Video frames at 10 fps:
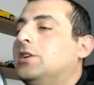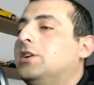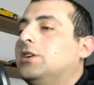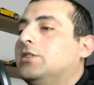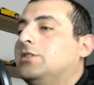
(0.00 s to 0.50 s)

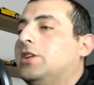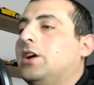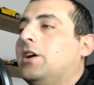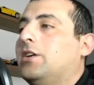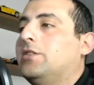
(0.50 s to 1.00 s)

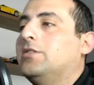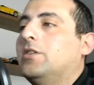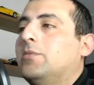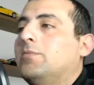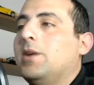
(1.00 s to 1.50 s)
their
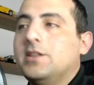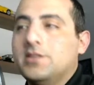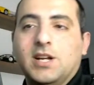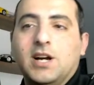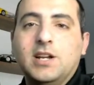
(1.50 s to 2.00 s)
main
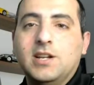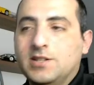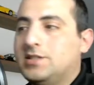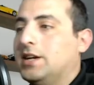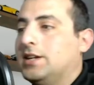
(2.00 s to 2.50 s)
style is
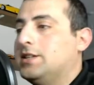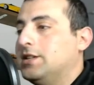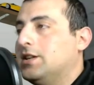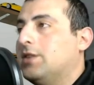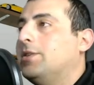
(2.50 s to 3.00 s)
XC
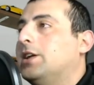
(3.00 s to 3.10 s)
summoning.